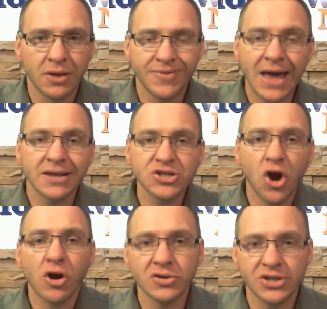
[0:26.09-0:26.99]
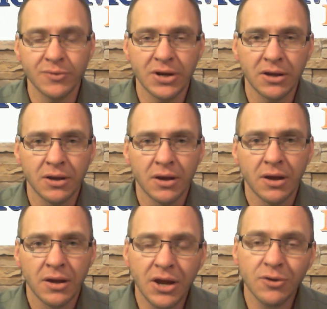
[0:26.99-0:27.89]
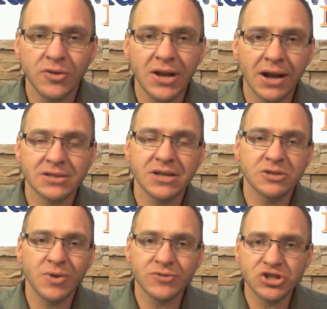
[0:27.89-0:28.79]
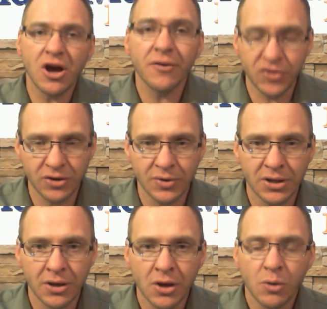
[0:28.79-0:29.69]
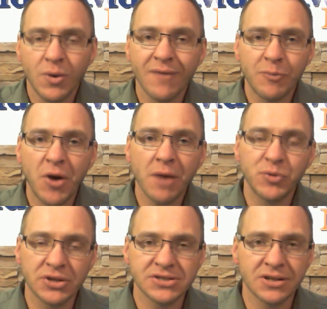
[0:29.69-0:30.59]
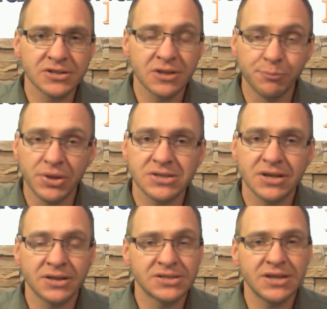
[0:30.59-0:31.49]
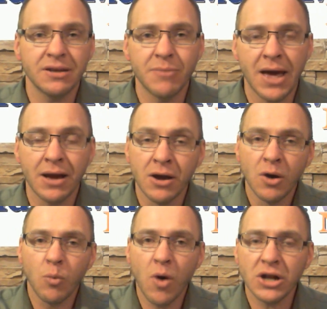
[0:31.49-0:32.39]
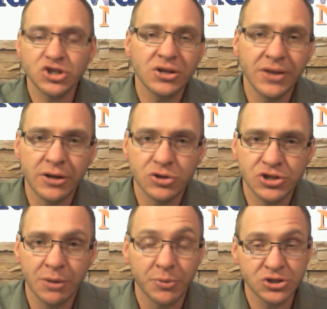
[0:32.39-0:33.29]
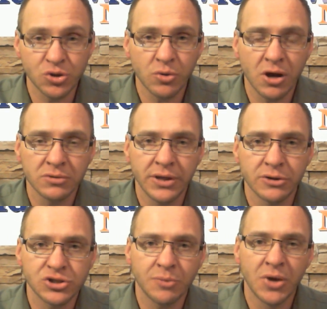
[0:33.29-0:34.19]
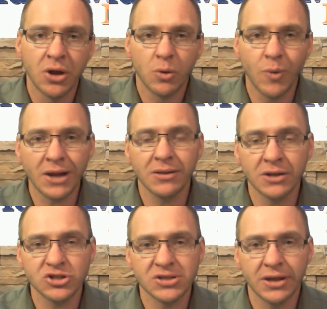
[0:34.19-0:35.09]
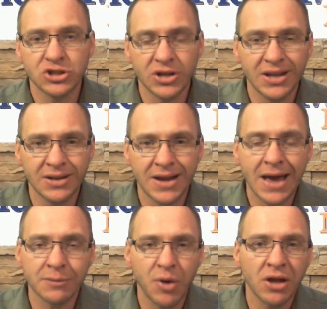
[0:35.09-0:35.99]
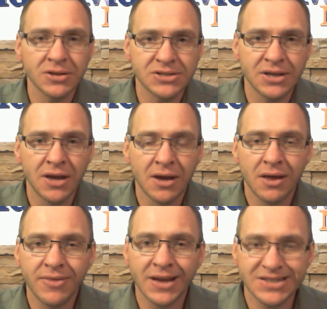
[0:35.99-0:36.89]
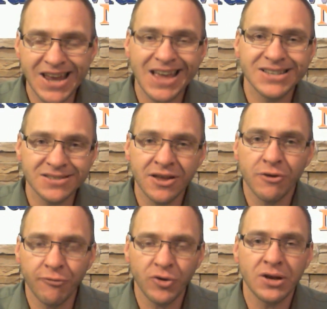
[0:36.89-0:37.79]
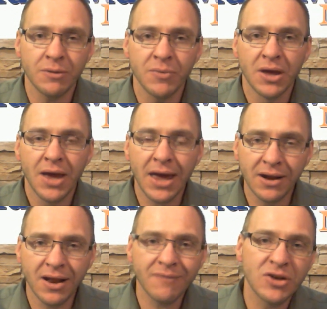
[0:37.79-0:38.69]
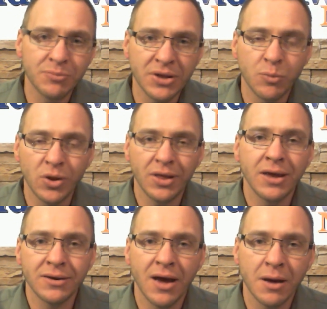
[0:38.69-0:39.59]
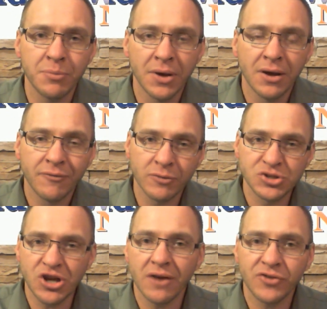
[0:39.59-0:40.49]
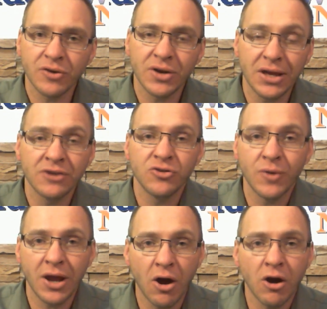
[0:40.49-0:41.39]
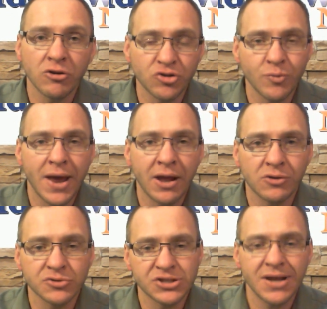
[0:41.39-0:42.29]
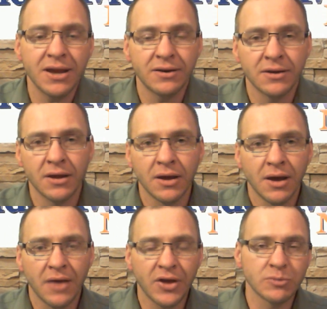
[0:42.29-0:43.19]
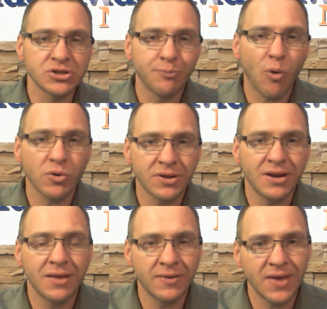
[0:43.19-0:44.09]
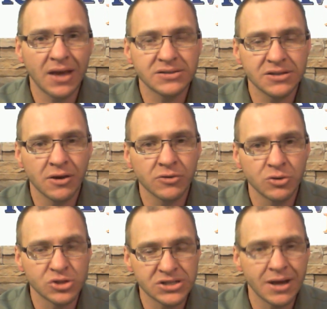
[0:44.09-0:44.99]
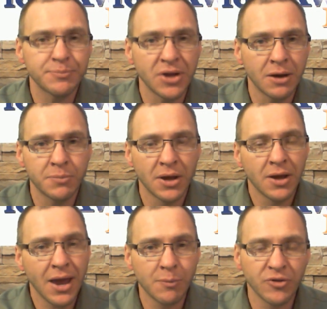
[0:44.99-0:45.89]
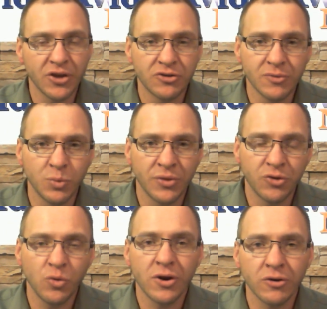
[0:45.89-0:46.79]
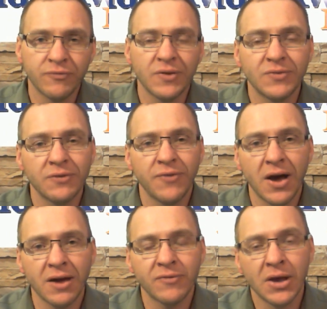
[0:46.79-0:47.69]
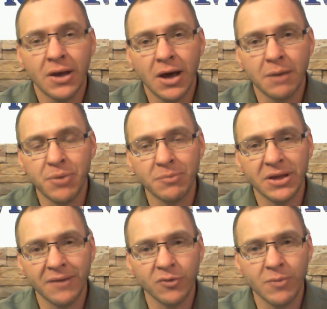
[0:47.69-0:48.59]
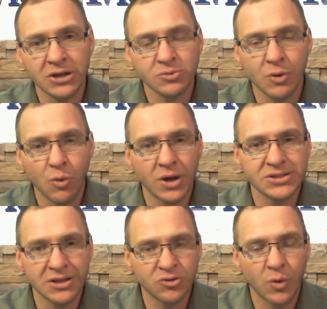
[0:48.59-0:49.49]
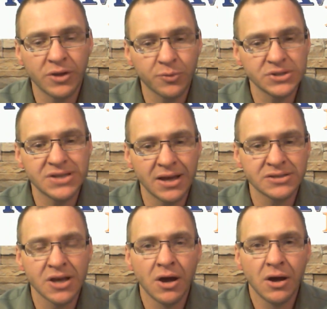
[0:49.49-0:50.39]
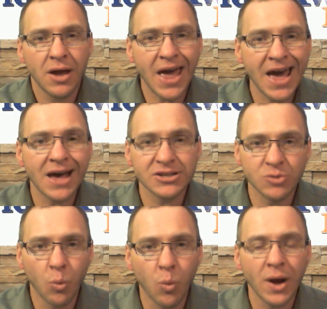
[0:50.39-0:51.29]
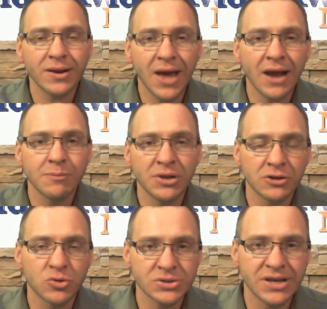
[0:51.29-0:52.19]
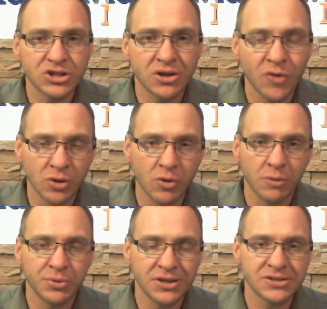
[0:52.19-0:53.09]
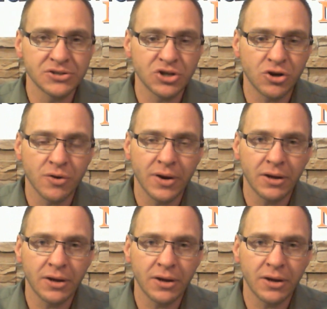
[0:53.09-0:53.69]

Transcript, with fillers: That is hard tyranny. Here in the United States, we have soft tyranny. We have a populace that is complicit in sitting back, watching leadership, so called leadership, write legislation and enact policy that takes their freedom and inevitably will end up from soft tyranny into a hard tyrannical state. I think it was important today that the ACLU stepped up and with a with 255 uh, public information requests in 23 states asked what kind of militarization of our local police is occurring.